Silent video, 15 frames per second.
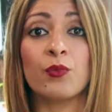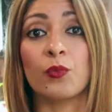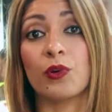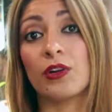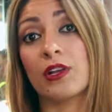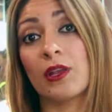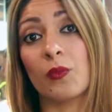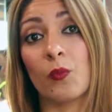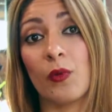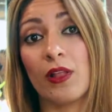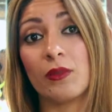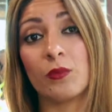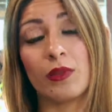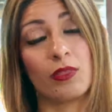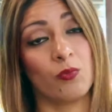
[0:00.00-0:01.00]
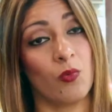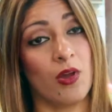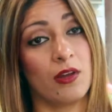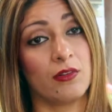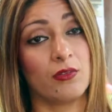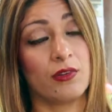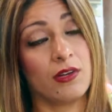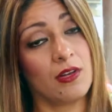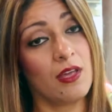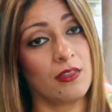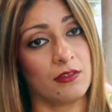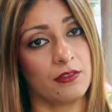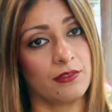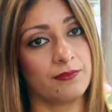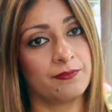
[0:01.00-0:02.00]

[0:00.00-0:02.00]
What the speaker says: working well with one or another.